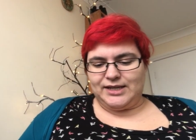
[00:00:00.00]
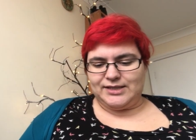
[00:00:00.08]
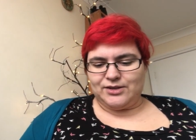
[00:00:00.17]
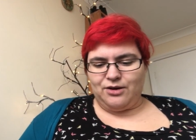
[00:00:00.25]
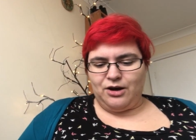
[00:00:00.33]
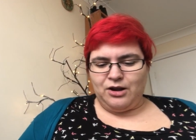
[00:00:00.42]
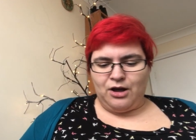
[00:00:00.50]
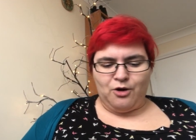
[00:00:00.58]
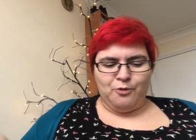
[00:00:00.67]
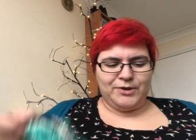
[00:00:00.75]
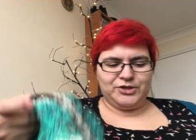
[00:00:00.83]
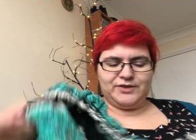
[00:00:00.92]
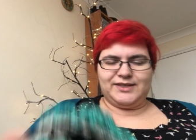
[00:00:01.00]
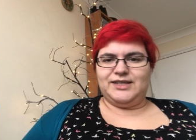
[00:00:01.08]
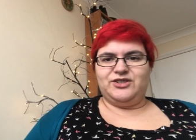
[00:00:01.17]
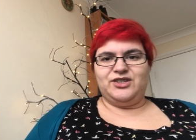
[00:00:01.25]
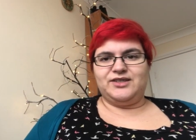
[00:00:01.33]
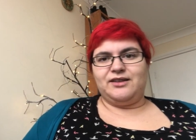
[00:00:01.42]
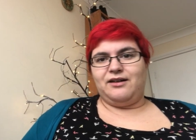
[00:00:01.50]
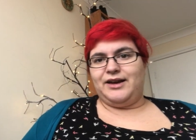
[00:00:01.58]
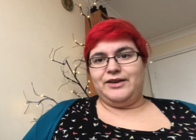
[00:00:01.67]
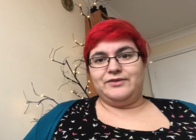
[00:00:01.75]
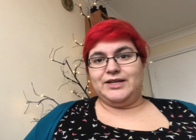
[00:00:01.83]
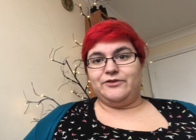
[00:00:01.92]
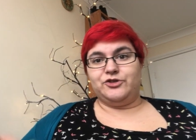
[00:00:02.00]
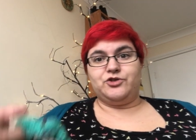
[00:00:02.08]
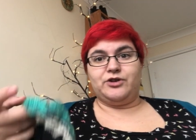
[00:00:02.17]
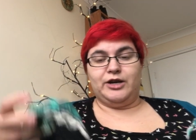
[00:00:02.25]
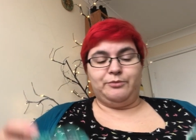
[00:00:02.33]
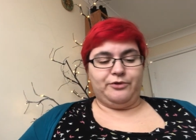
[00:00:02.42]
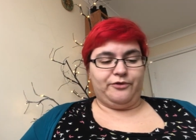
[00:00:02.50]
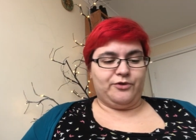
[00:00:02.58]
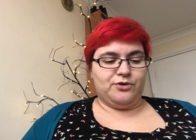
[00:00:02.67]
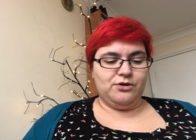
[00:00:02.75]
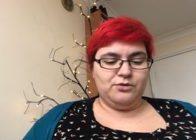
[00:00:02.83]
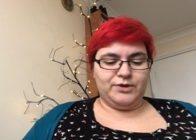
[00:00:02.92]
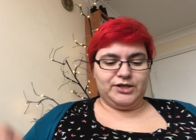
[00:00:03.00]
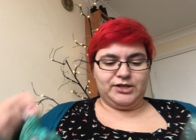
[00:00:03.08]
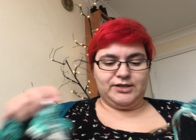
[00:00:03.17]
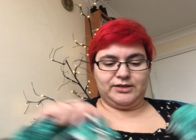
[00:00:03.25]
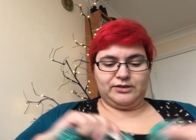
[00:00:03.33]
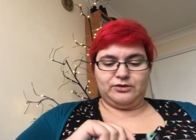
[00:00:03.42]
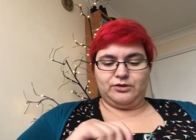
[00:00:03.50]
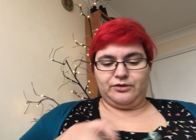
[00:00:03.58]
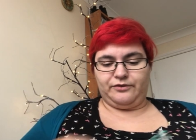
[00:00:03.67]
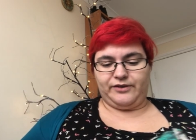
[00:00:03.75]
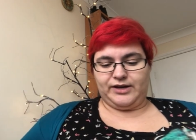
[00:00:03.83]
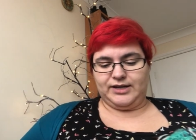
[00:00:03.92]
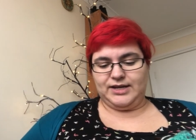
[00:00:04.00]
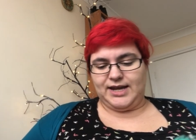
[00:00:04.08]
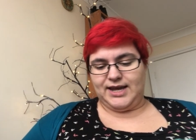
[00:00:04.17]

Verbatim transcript: It's got a whole bunch of stitches that I've never tried before, which is good fun.